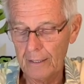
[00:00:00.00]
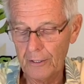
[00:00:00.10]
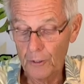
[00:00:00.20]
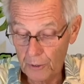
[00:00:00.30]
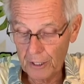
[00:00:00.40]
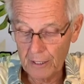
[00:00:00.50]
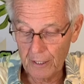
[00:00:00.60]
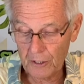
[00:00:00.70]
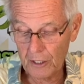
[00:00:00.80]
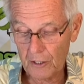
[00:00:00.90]
using
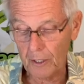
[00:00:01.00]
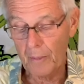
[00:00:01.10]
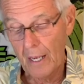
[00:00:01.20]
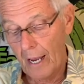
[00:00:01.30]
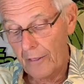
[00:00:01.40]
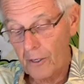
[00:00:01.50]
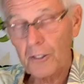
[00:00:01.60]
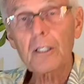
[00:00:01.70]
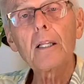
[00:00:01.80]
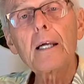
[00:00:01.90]
this system. And
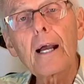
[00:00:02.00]
there's a clay